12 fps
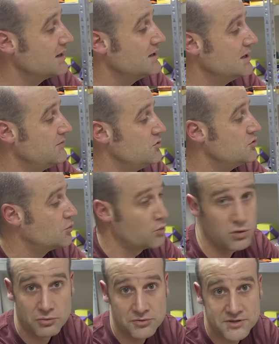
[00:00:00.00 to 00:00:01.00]
can give you the
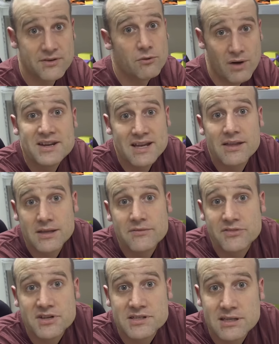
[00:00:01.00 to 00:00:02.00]
rules for writing out the
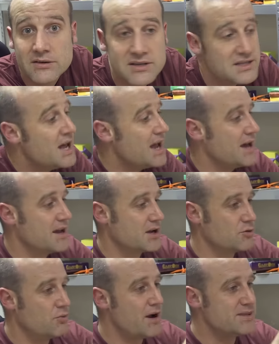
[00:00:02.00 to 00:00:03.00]
infinite series, and I
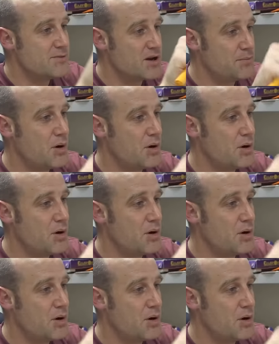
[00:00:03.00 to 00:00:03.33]
could write them on a